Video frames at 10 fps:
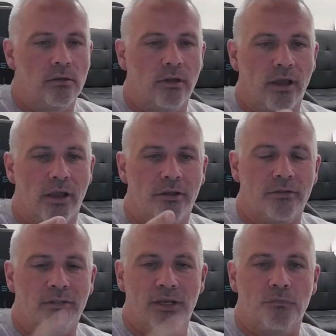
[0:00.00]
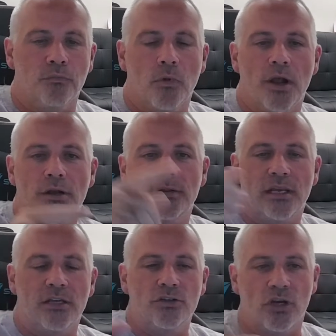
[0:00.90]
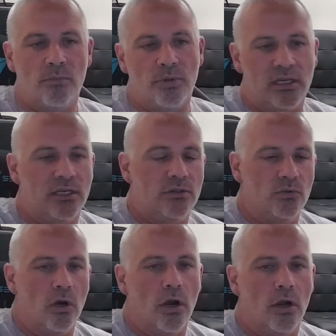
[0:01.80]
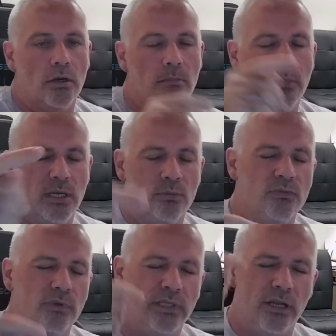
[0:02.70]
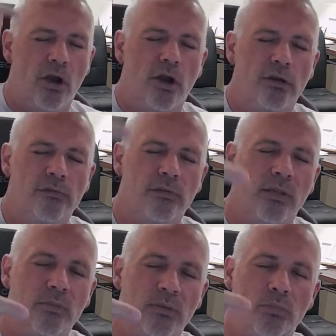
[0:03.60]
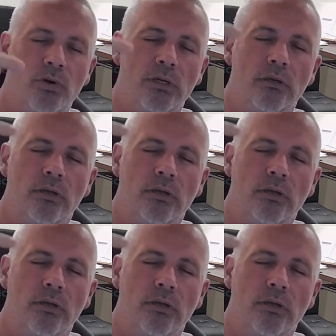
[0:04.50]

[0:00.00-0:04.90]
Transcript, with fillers: uh, they could run and they could jump and they could do art but it was really hard for them to put